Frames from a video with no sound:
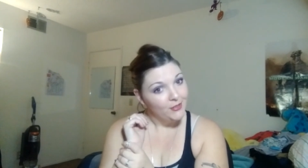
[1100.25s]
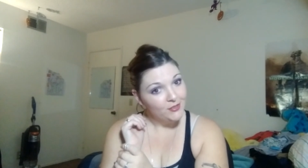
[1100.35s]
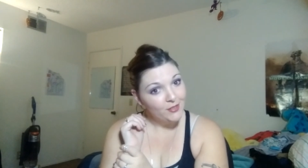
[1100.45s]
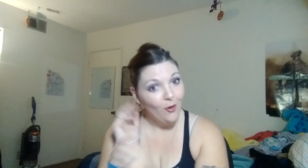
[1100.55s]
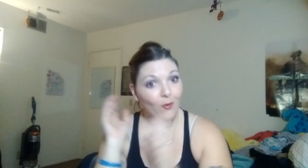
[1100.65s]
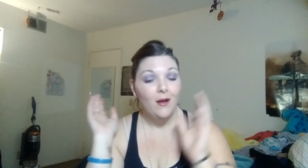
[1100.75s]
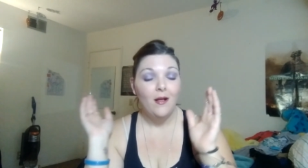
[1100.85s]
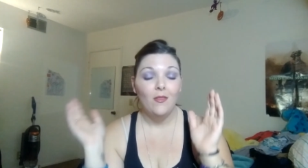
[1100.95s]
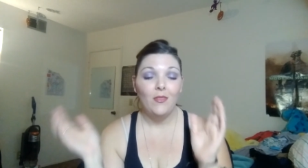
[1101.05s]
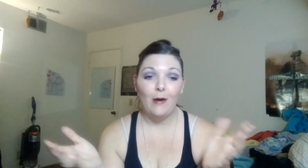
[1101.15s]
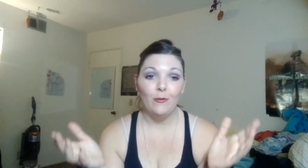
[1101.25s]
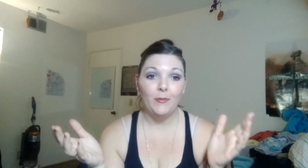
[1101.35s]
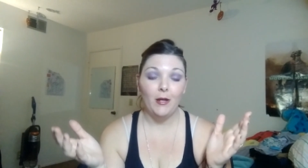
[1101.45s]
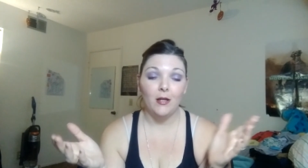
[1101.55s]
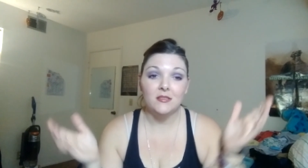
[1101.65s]
So that would
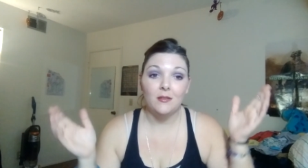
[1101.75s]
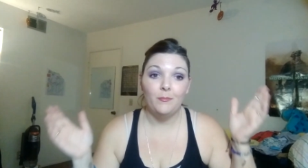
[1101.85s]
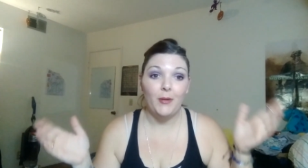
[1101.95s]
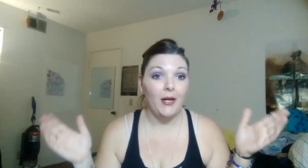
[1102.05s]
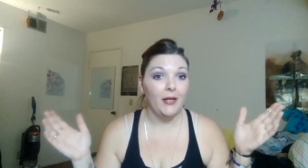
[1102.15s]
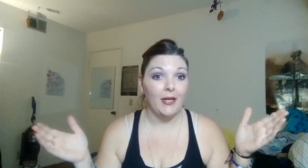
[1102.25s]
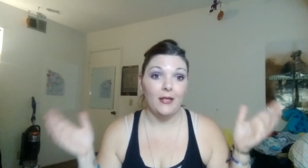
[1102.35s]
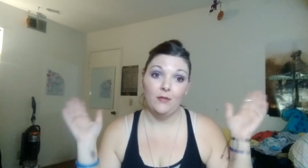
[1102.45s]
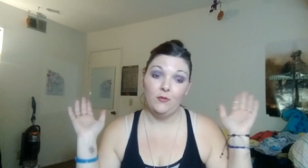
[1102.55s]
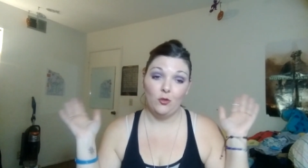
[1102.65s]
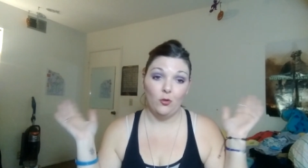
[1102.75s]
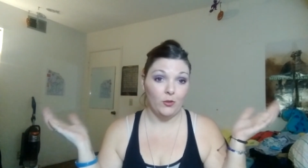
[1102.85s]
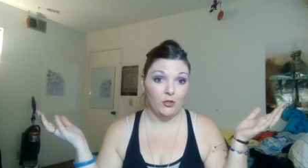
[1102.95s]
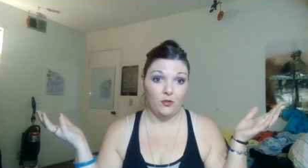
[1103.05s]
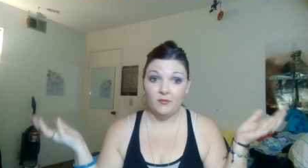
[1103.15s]
be awesome. But again, if you don't
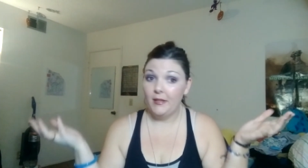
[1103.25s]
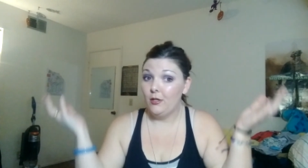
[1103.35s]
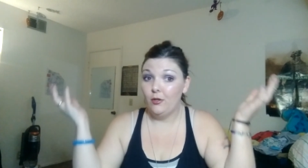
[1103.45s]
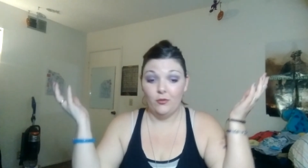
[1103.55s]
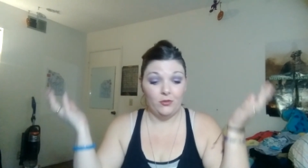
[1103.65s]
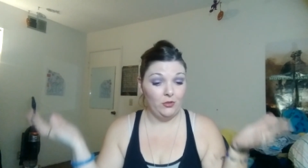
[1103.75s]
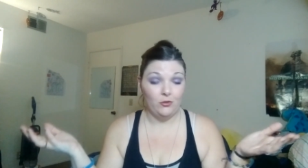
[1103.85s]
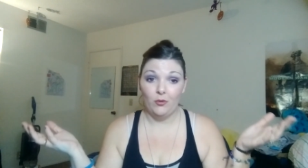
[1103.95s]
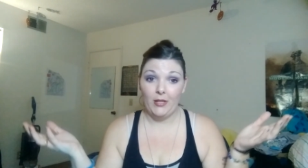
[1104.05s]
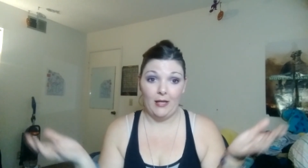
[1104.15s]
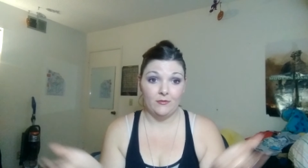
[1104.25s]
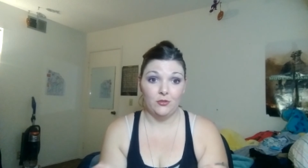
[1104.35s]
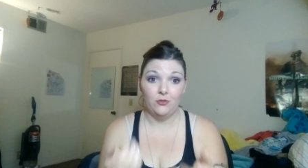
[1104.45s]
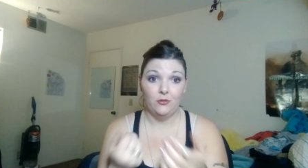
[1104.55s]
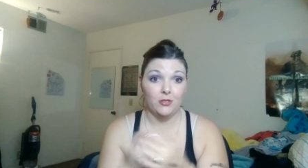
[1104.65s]
want to use my code, you don't have
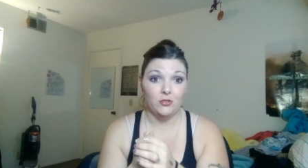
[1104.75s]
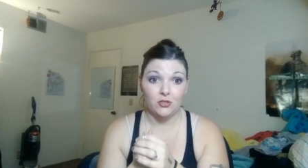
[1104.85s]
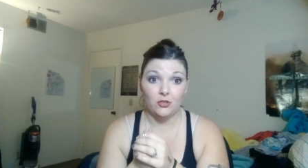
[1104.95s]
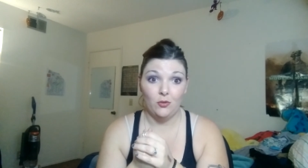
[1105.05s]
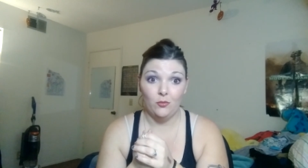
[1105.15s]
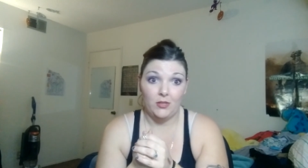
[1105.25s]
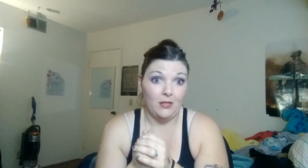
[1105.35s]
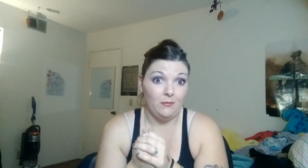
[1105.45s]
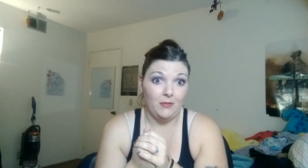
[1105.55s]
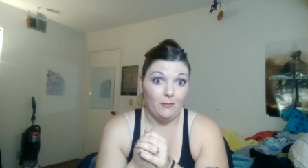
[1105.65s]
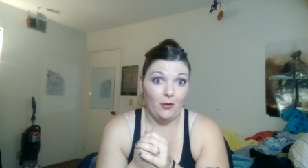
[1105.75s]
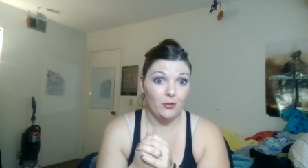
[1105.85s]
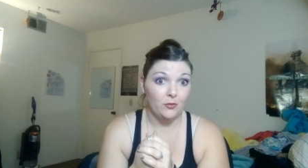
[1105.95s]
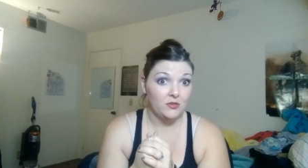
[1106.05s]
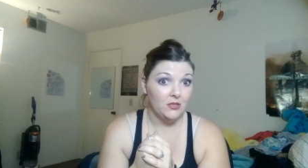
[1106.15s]
to. You can just go get Mint
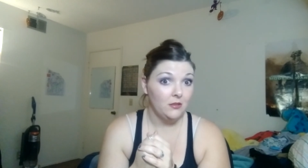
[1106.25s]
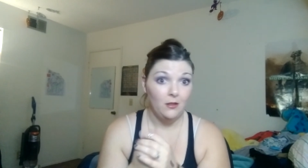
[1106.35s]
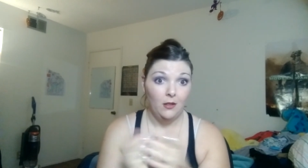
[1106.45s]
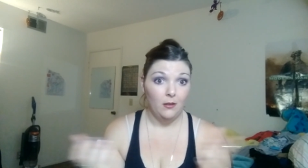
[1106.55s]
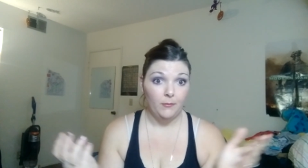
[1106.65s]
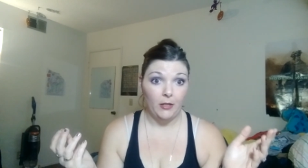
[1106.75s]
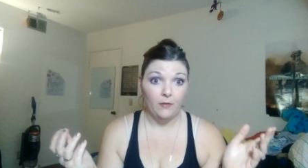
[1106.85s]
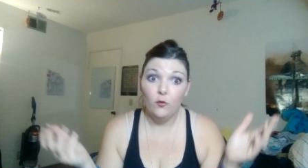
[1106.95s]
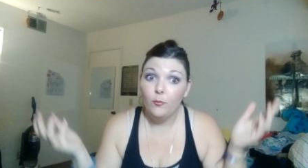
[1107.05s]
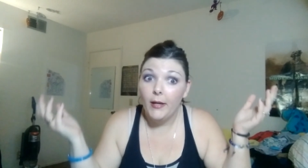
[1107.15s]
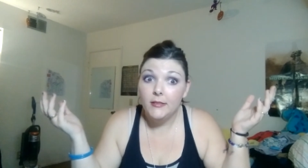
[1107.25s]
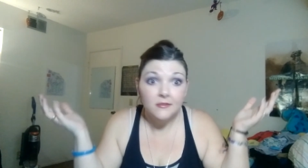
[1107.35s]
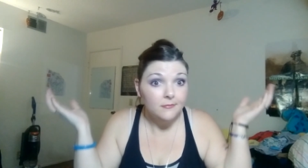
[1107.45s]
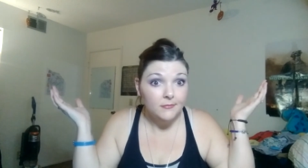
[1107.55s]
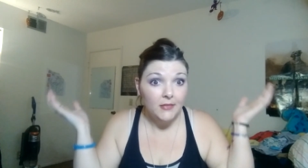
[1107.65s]
Mongoose and pay full
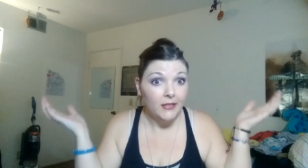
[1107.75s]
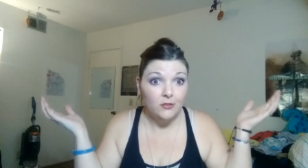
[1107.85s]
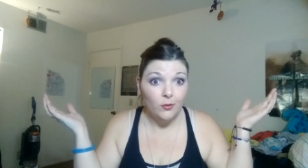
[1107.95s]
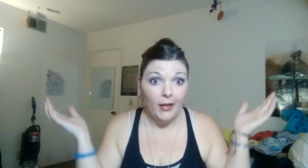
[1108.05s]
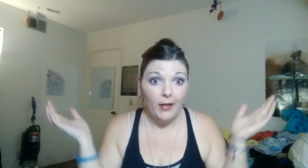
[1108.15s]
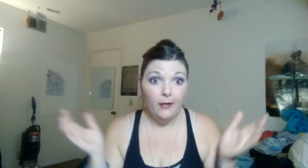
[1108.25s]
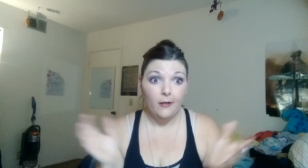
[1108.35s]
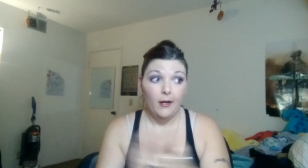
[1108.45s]
price. It's okay.